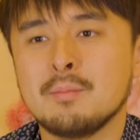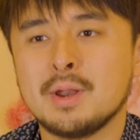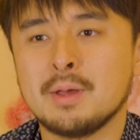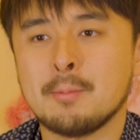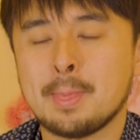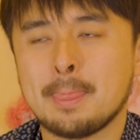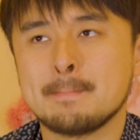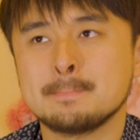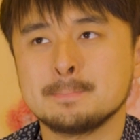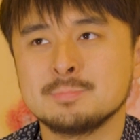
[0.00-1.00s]
but
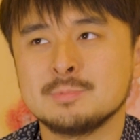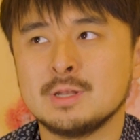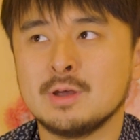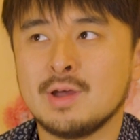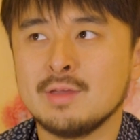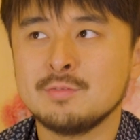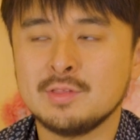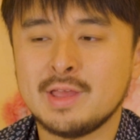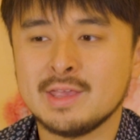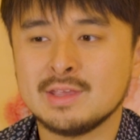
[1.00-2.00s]
you know, I feel
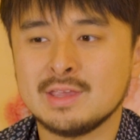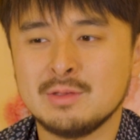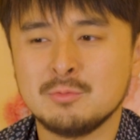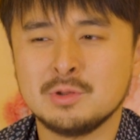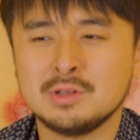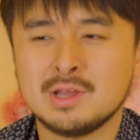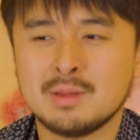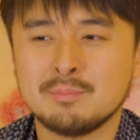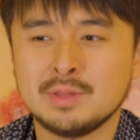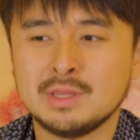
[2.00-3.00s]
like it would
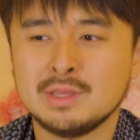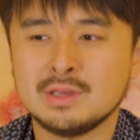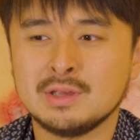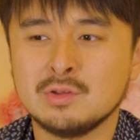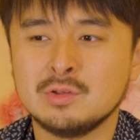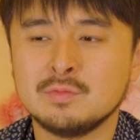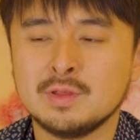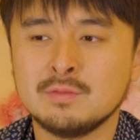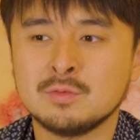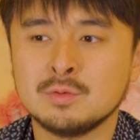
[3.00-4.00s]
not be a good
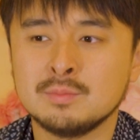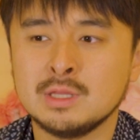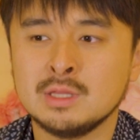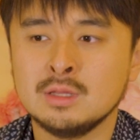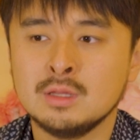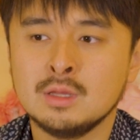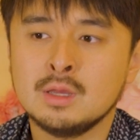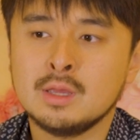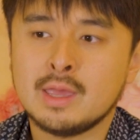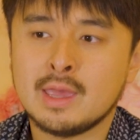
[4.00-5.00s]
fit for me,
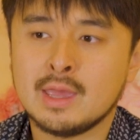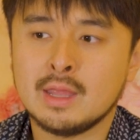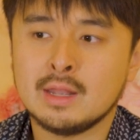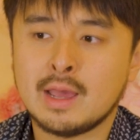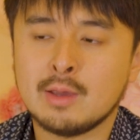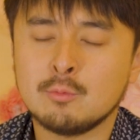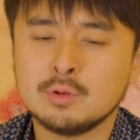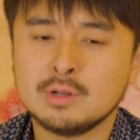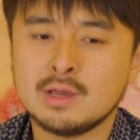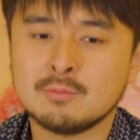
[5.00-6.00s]
and I
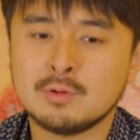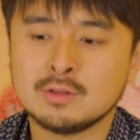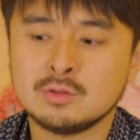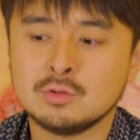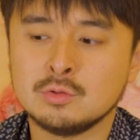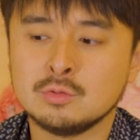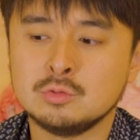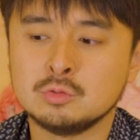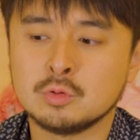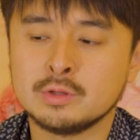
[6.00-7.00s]
would not want to
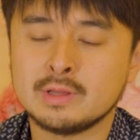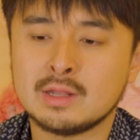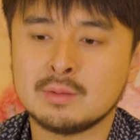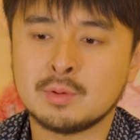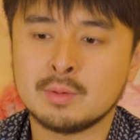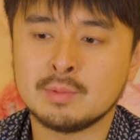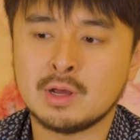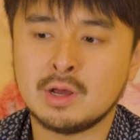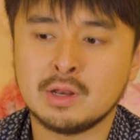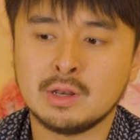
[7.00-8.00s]
join that department
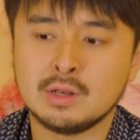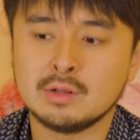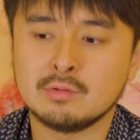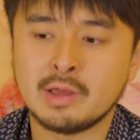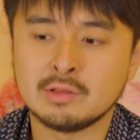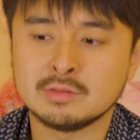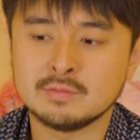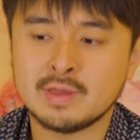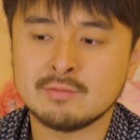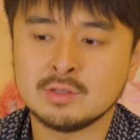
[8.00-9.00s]
on the grounds
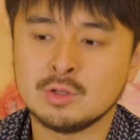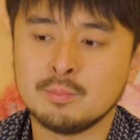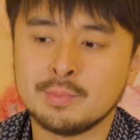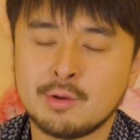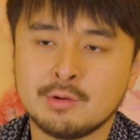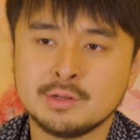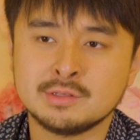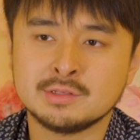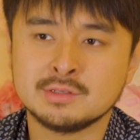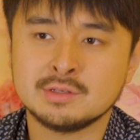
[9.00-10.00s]
of having no
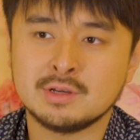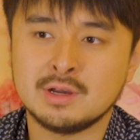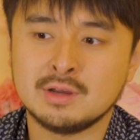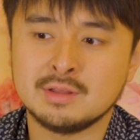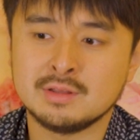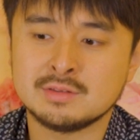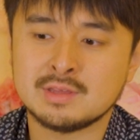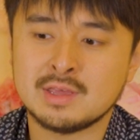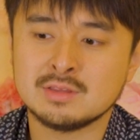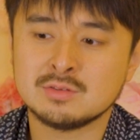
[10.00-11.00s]
merit, in a
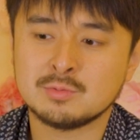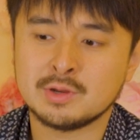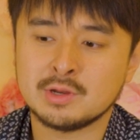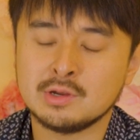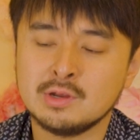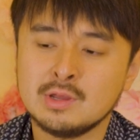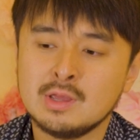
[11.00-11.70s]
sense where